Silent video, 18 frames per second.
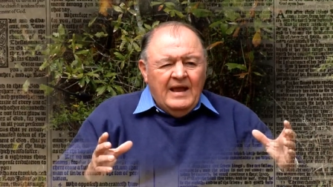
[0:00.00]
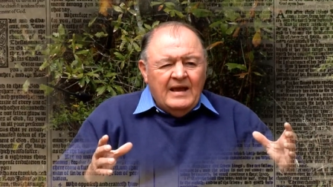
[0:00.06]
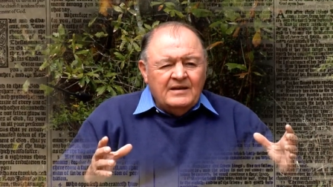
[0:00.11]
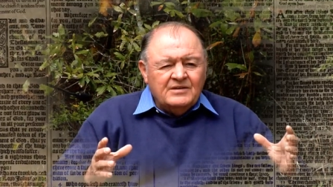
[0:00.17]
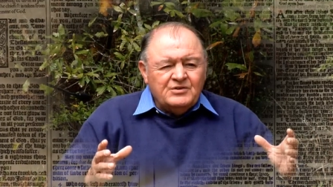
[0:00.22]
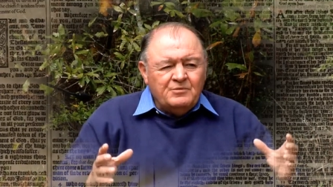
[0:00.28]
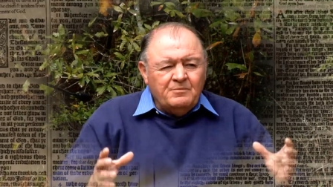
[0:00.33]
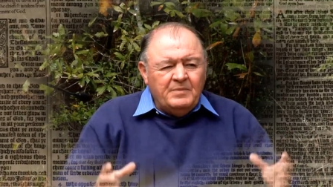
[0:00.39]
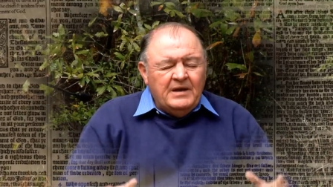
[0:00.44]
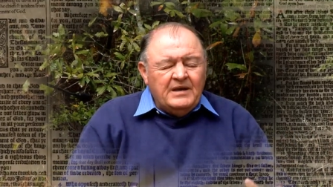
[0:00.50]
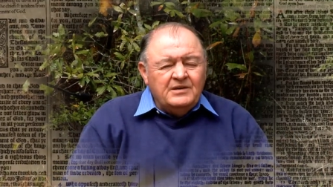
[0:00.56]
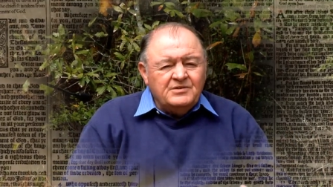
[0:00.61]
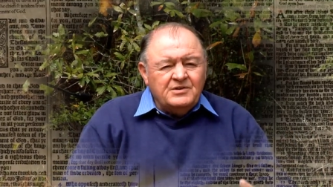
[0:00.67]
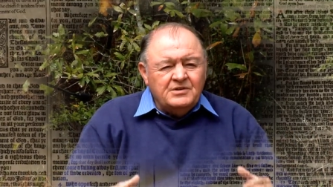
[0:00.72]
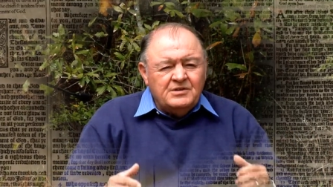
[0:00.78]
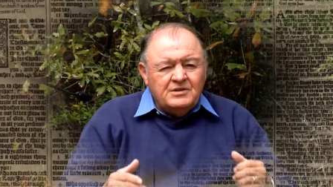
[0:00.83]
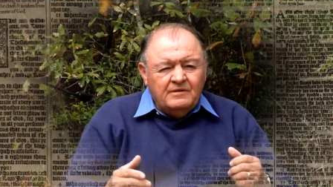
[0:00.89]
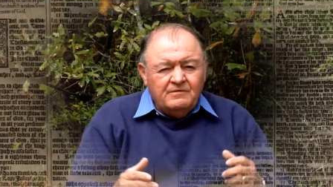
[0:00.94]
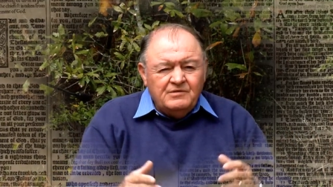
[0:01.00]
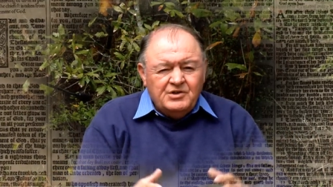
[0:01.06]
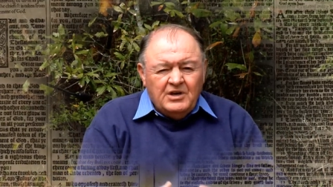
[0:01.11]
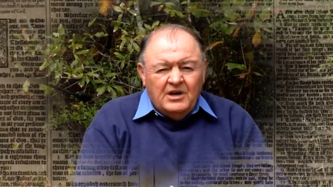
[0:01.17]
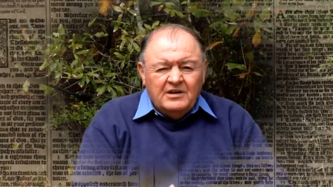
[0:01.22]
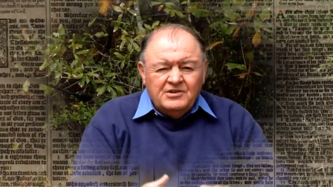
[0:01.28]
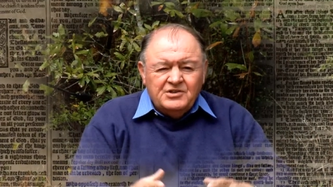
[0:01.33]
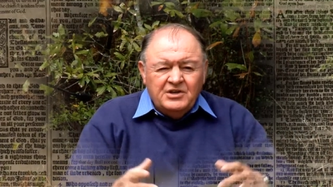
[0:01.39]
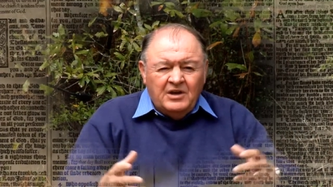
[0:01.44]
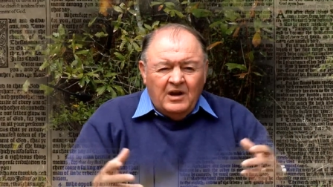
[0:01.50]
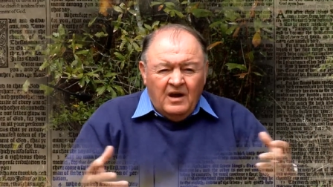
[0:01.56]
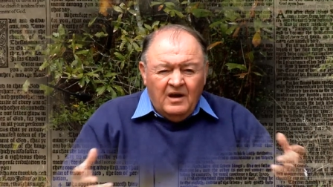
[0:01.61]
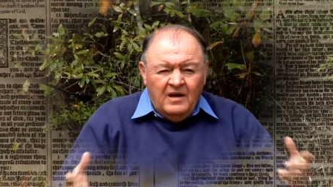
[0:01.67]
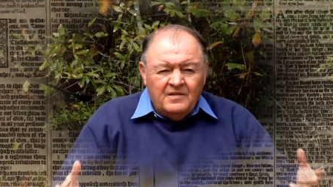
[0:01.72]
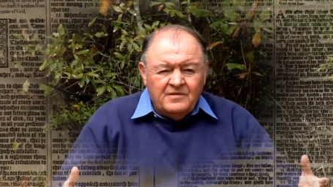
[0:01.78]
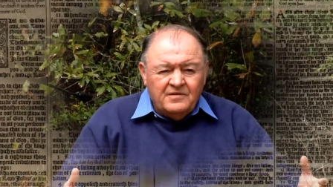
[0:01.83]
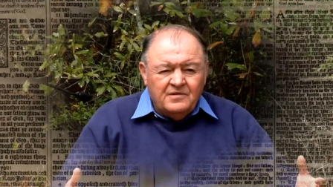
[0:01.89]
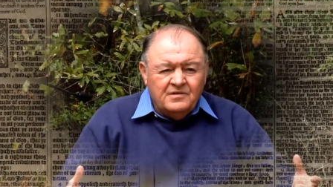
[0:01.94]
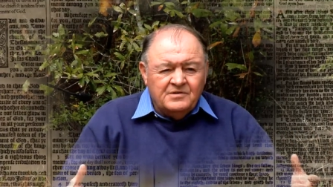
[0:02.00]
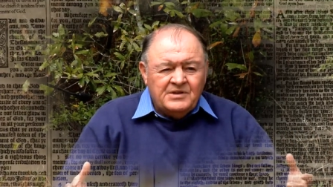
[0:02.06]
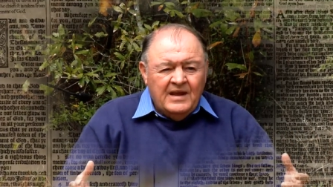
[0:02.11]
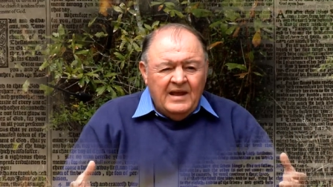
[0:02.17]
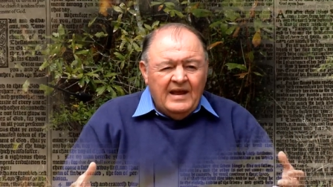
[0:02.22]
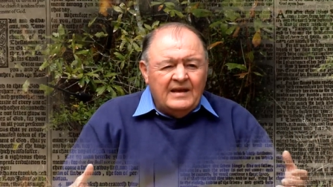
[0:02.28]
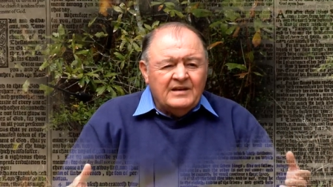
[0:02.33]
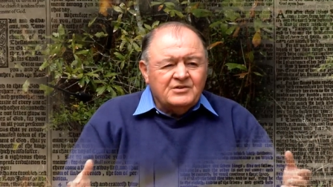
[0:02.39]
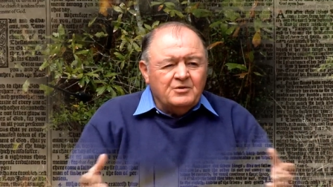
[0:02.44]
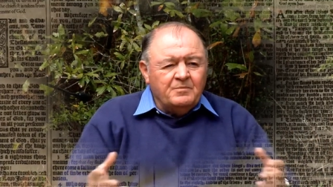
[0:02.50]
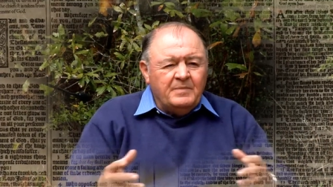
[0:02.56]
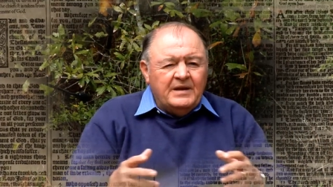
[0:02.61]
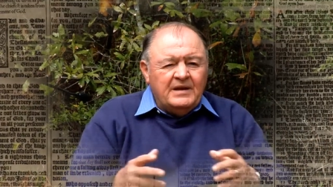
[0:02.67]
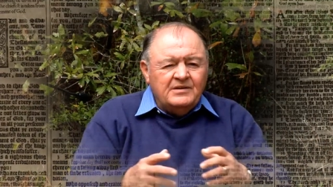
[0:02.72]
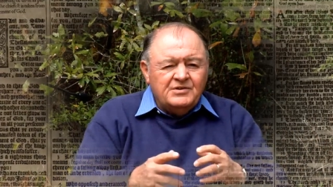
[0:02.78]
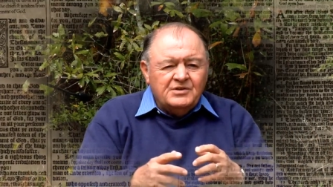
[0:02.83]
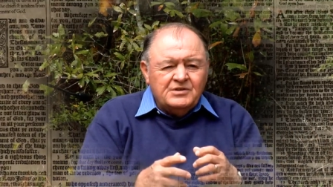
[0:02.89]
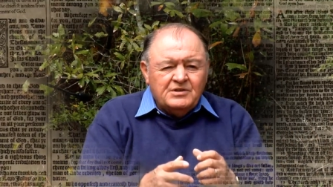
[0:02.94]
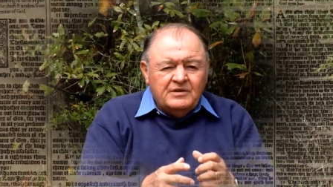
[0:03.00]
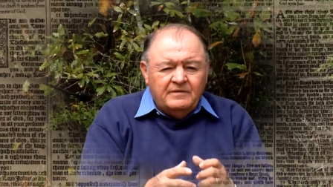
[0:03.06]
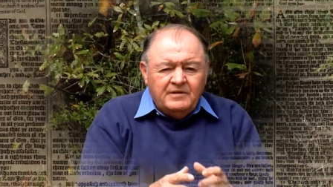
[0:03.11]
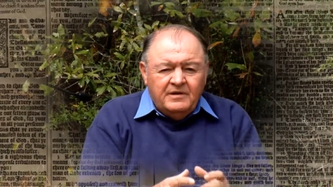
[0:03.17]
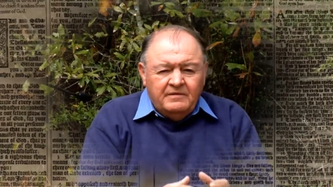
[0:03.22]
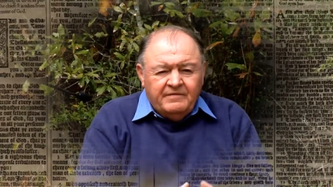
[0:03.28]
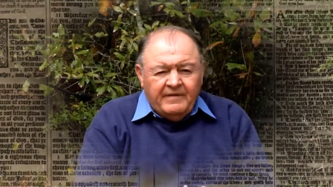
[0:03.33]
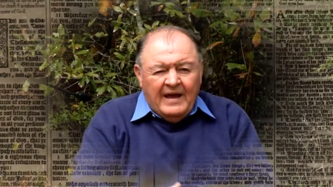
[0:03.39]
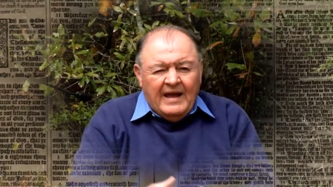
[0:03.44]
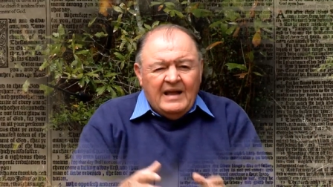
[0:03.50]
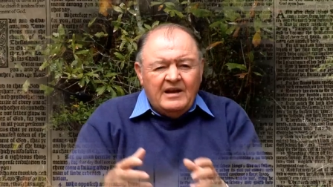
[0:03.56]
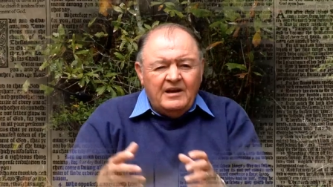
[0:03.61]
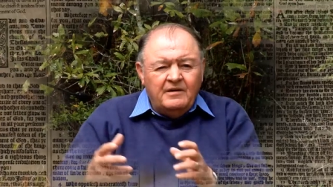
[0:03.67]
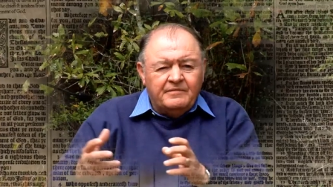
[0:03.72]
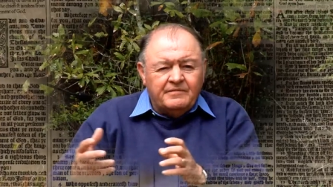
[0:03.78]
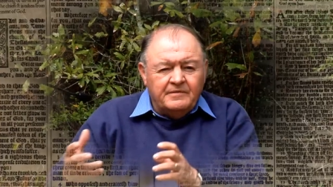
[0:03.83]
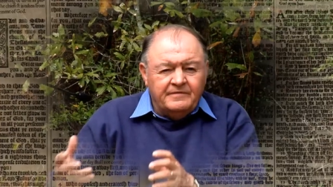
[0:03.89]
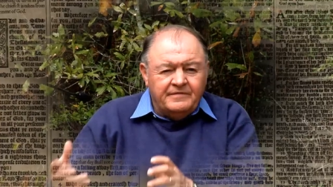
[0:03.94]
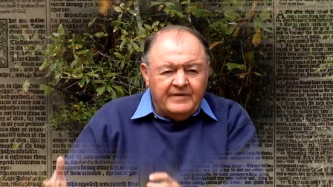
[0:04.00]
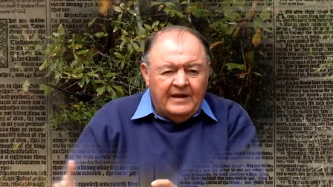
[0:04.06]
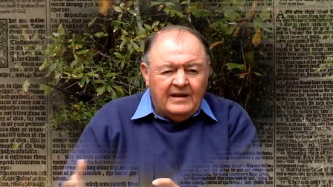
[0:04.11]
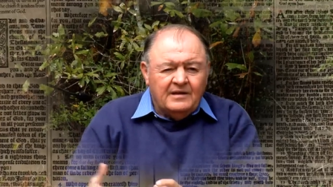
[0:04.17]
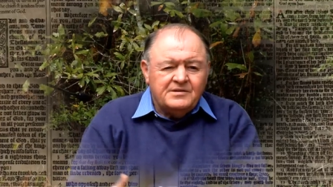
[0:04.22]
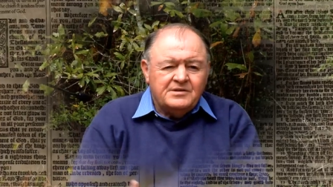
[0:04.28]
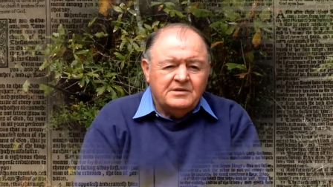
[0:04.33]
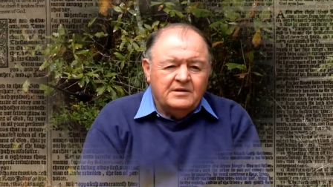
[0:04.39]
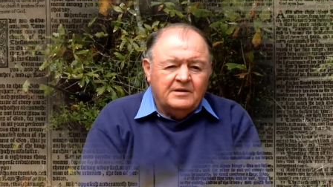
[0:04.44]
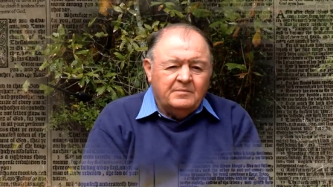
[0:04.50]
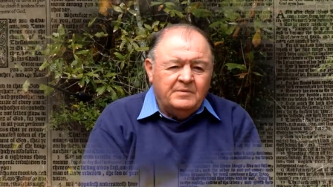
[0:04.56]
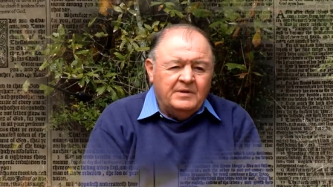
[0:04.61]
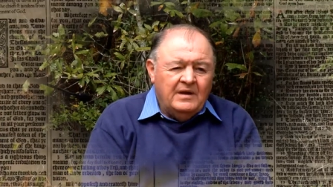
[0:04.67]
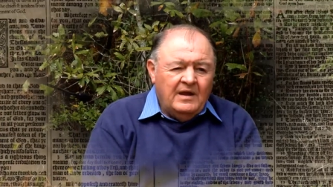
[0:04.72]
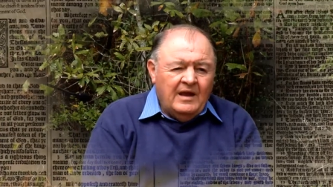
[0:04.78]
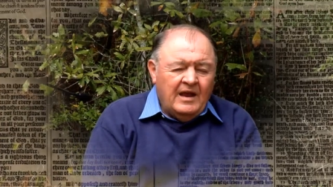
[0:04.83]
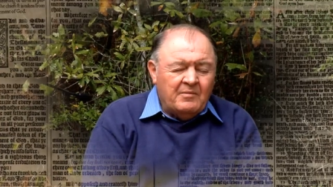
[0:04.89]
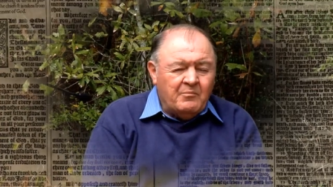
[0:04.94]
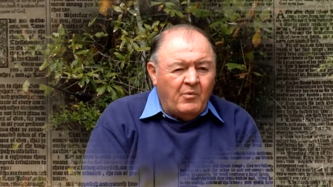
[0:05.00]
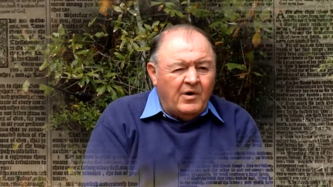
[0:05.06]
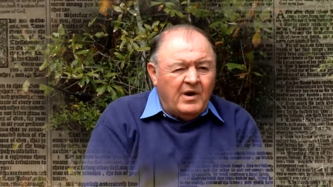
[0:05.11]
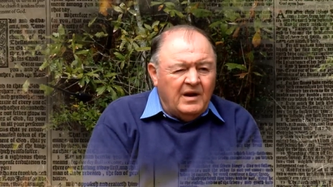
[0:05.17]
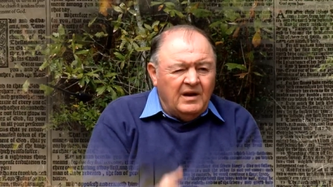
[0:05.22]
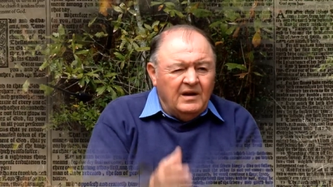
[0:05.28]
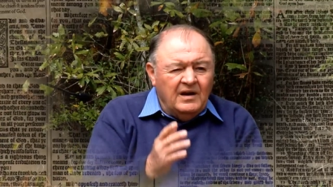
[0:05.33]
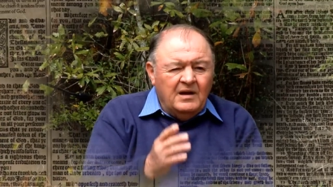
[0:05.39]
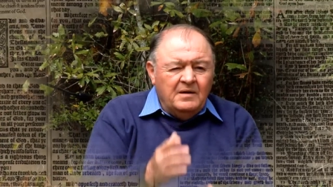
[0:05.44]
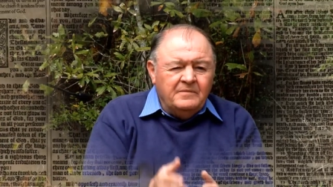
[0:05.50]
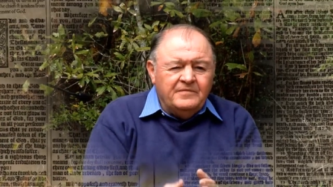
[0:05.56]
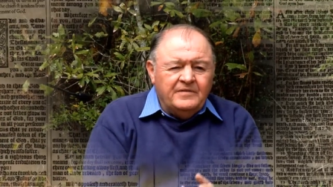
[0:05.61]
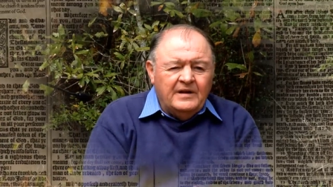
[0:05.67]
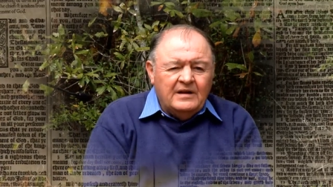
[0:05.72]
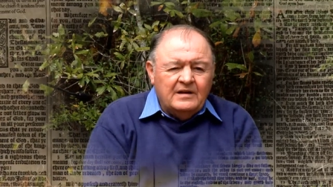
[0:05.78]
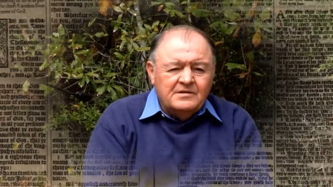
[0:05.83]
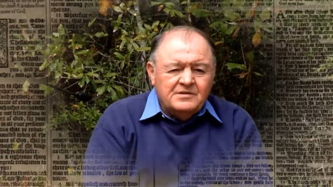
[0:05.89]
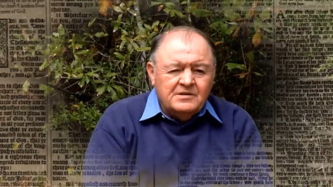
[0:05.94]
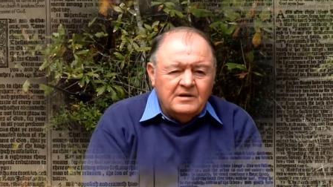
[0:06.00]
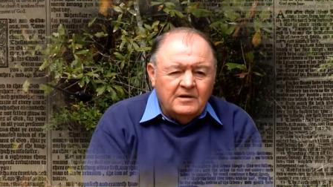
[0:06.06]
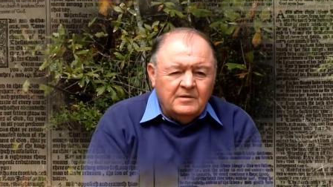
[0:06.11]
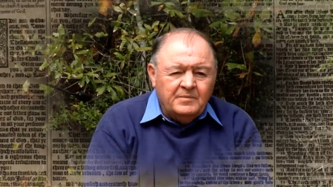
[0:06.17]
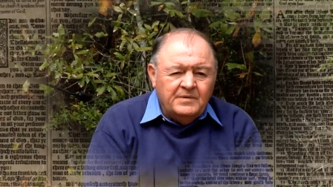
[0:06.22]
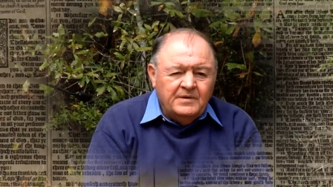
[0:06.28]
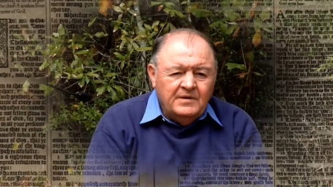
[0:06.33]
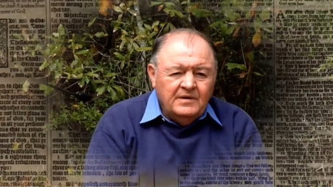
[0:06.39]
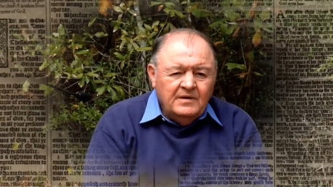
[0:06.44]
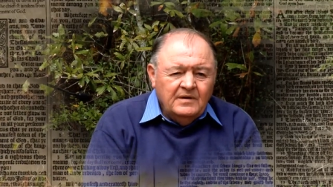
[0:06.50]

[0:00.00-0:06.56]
as a basis of judging others, as a basis of dividing from fellowship and breaking up fellowship,